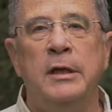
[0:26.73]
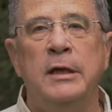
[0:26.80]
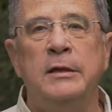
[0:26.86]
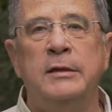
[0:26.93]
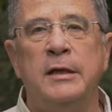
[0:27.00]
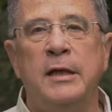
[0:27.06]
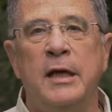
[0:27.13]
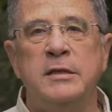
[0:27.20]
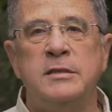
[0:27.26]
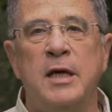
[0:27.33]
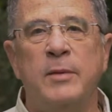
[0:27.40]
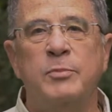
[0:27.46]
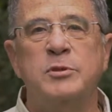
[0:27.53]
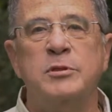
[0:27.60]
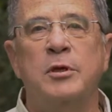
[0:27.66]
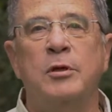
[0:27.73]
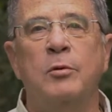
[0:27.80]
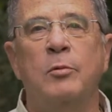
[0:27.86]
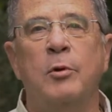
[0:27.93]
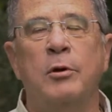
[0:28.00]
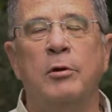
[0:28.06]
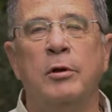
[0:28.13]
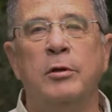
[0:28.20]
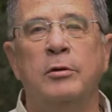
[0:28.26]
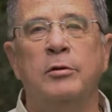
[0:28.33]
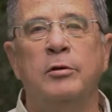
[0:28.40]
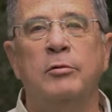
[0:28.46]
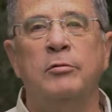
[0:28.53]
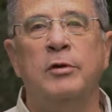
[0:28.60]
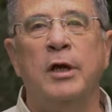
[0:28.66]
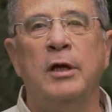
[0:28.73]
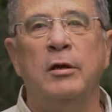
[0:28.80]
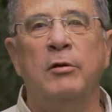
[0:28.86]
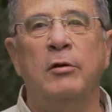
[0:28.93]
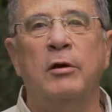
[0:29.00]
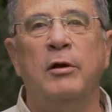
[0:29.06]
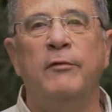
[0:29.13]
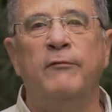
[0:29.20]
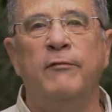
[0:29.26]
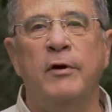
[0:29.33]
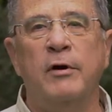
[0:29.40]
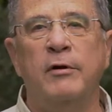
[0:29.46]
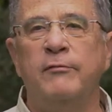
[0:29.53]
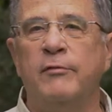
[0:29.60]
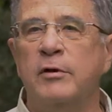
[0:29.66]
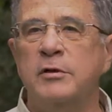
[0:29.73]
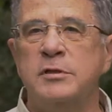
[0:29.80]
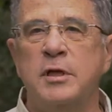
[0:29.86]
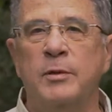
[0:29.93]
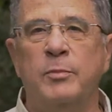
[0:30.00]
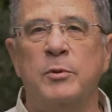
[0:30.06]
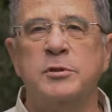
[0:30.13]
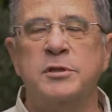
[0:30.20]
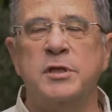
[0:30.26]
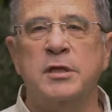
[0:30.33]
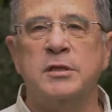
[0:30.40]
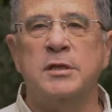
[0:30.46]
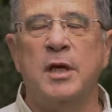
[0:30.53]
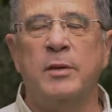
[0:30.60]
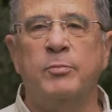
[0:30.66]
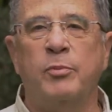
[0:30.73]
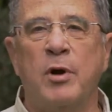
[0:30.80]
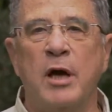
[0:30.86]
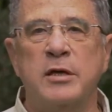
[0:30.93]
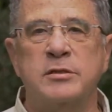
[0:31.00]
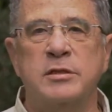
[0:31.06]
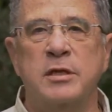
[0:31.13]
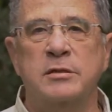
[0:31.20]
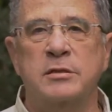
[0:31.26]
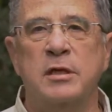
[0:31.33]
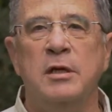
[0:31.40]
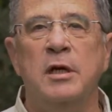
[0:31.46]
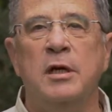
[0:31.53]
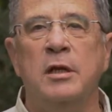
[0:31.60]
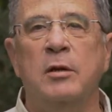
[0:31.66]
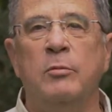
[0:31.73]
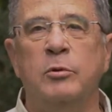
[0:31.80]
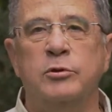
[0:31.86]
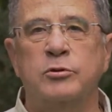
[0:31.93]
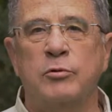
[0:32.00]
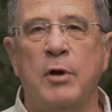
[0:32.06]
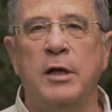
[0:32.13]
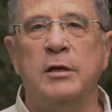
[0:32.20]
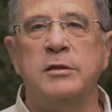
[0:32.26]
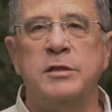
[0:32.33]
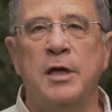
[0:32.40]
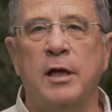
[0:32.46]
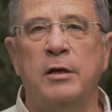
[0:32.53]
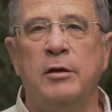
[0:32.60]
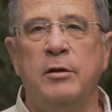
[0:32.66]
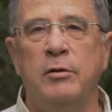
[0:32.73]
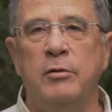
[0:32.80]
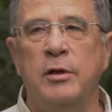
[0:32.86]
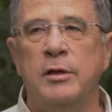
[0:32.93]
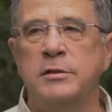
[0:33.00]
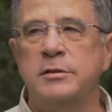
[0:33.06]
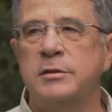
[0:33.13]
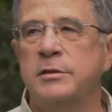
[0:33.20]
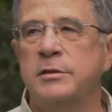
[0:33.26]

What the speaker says: In today's episode, we're going to take a look at a very simple 6-step process that will train us how to do this.